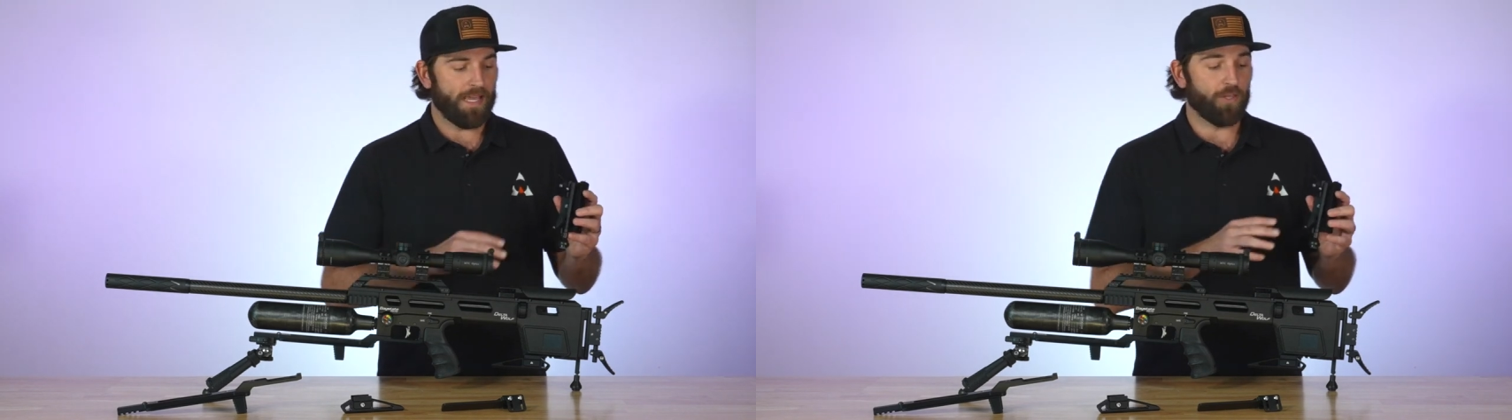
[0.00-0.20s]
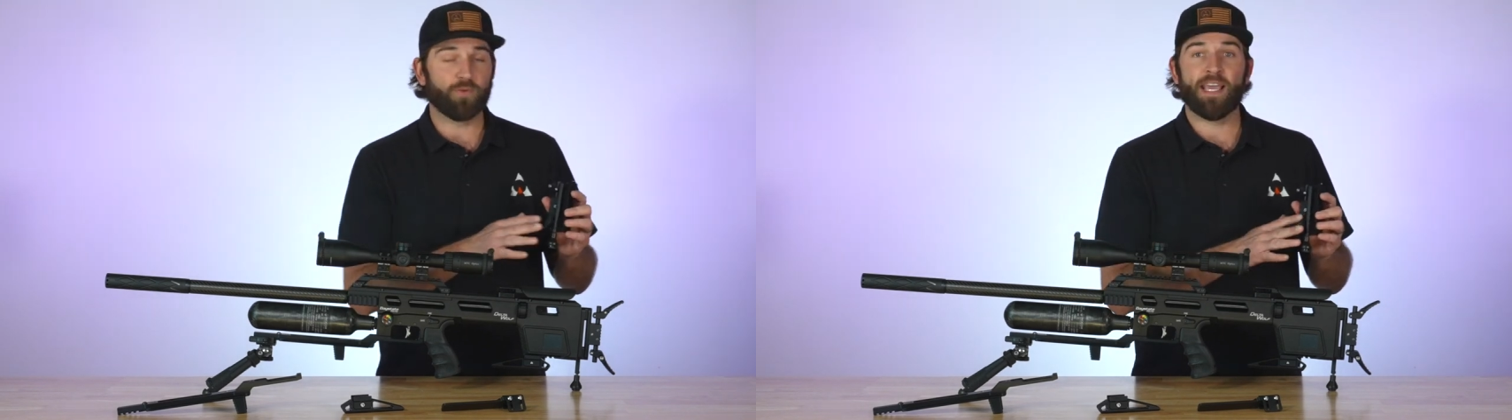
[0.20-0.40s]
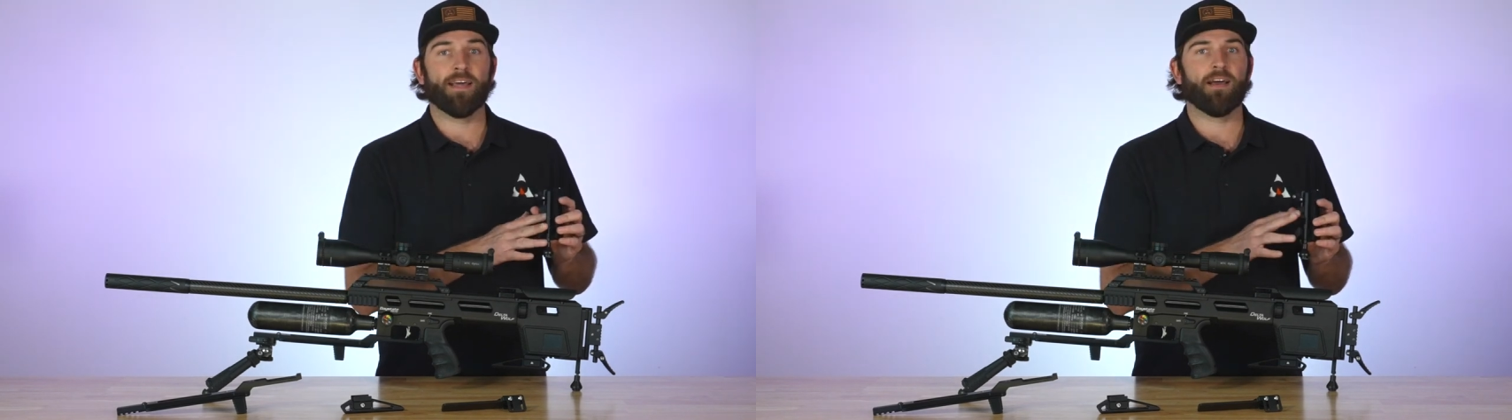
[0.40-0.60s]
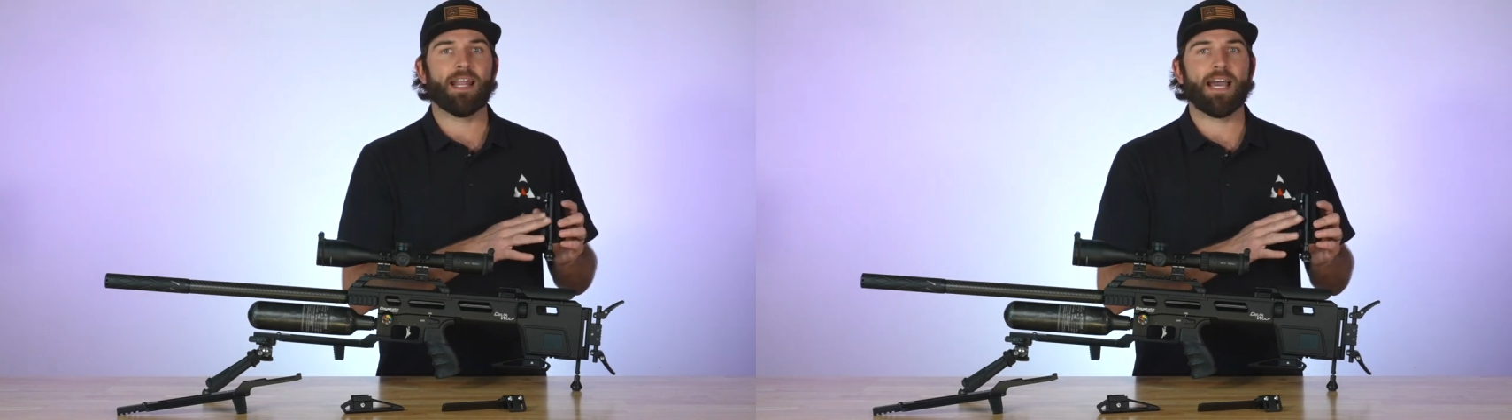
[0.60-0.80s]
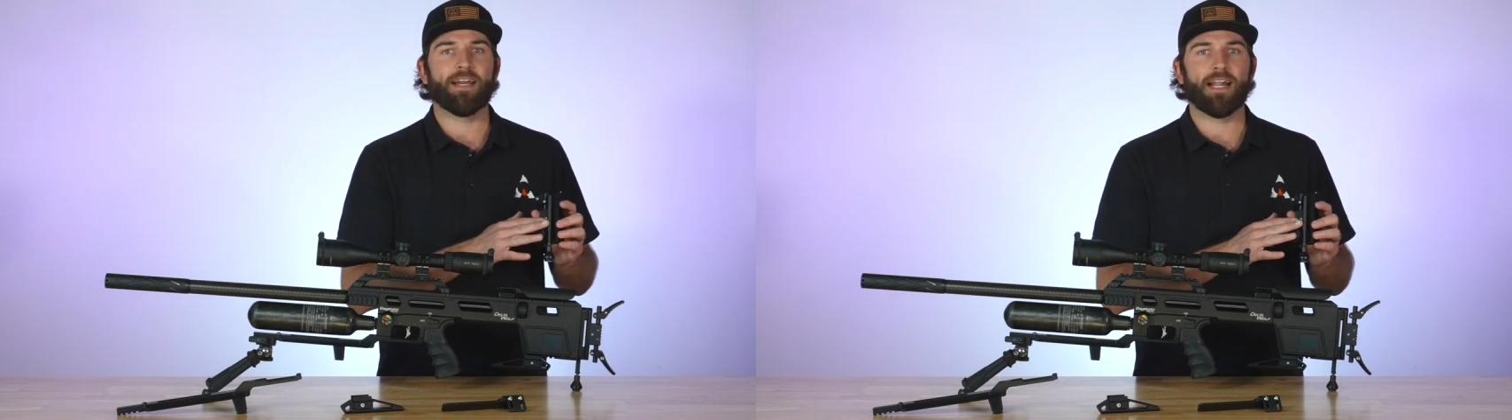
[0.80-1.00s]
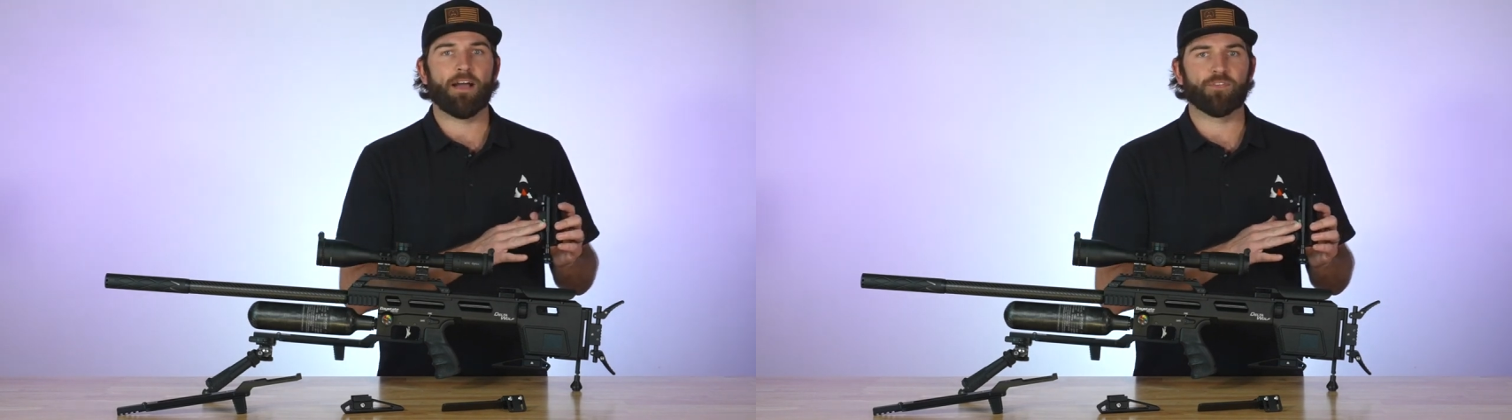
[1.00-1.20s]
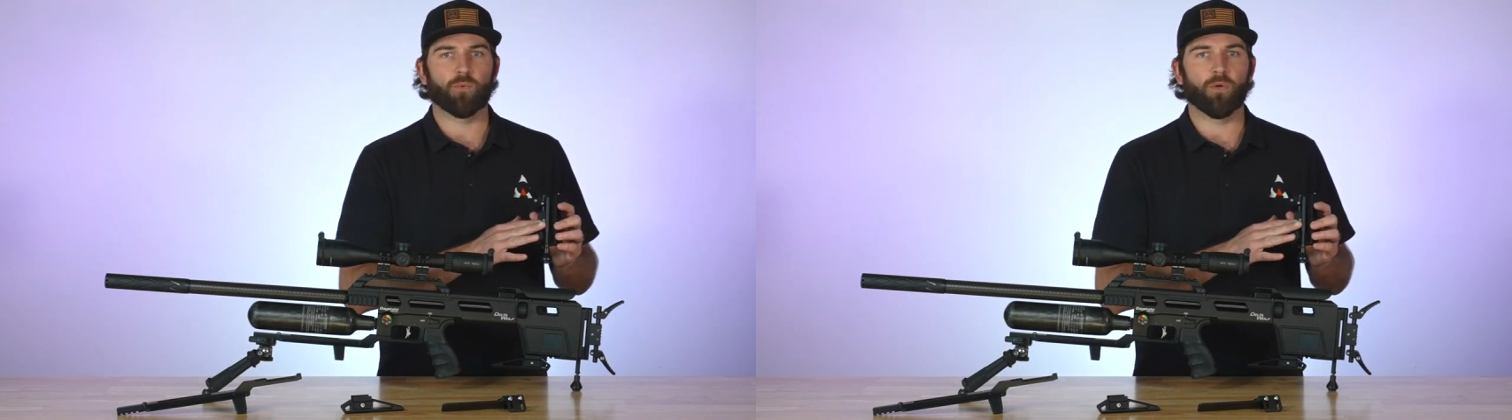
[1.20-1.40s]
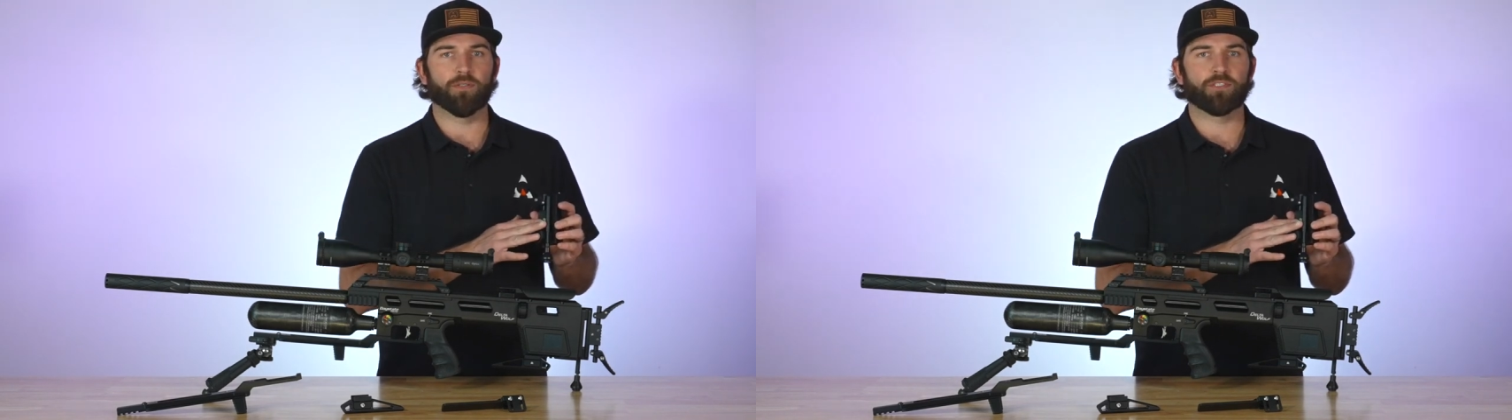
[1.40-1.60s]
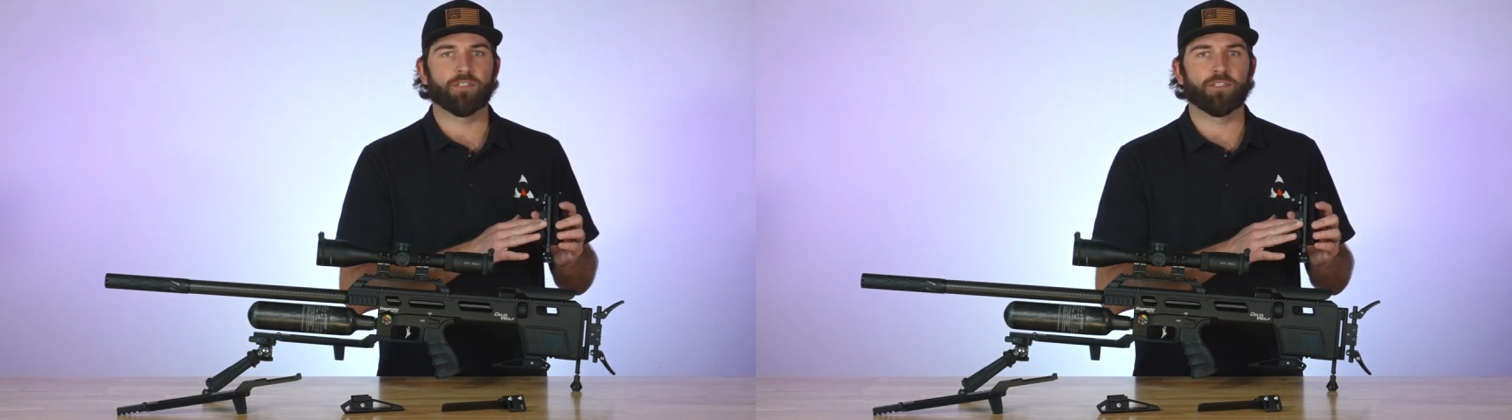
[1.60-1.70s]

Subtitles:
you cannot add it afterwards.